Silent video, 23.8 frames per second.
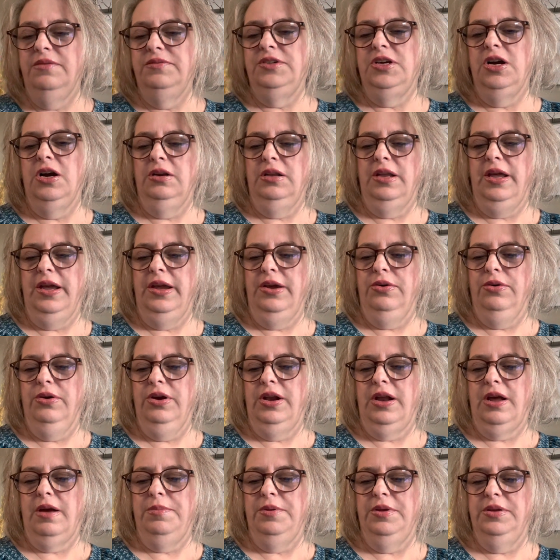tart like green
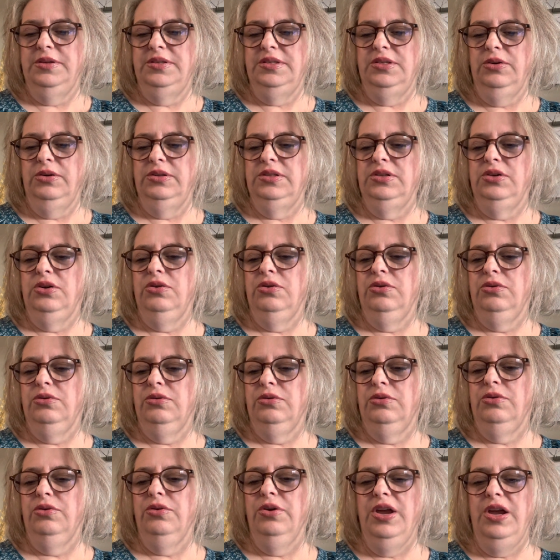apple. So it's
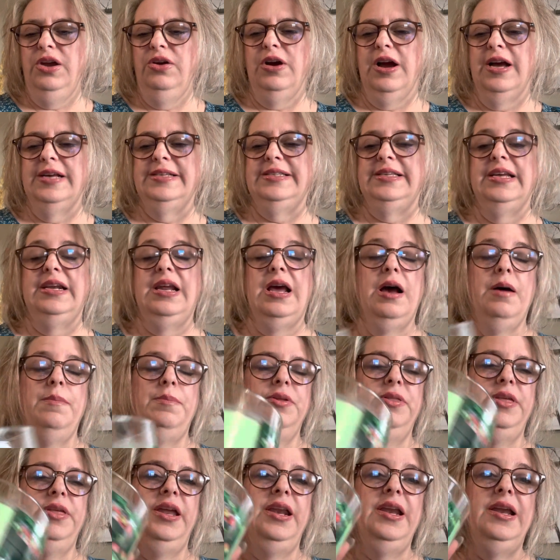green grass and
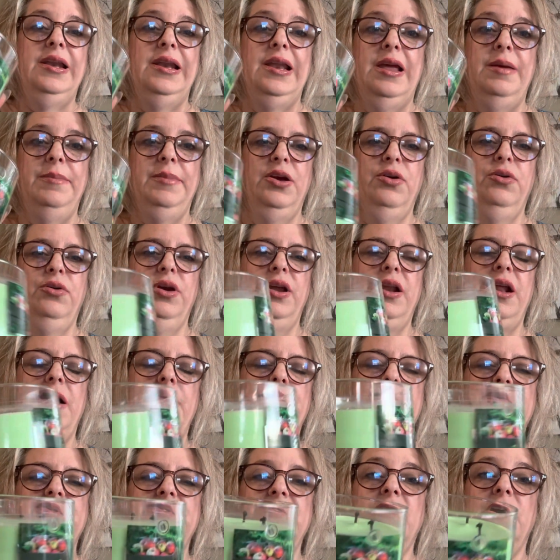apple. They didn't name it green
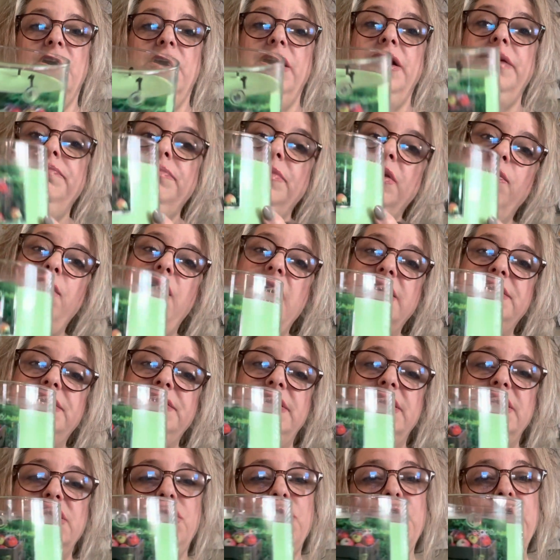apple. Sorry, the wax
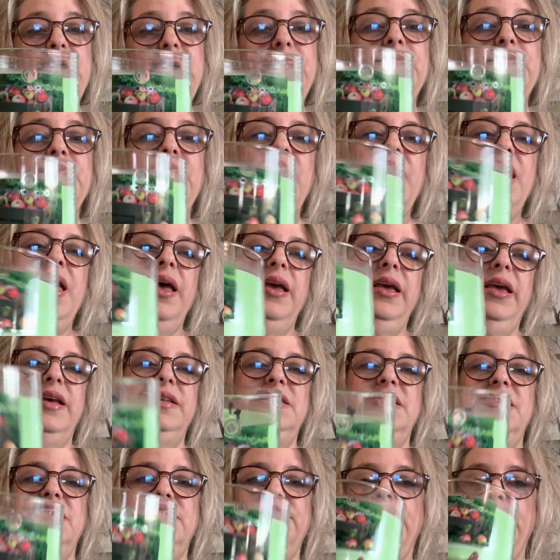is green.
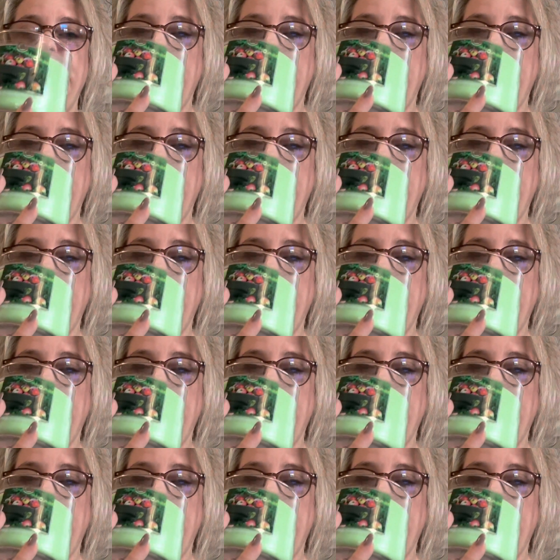Guess it's from the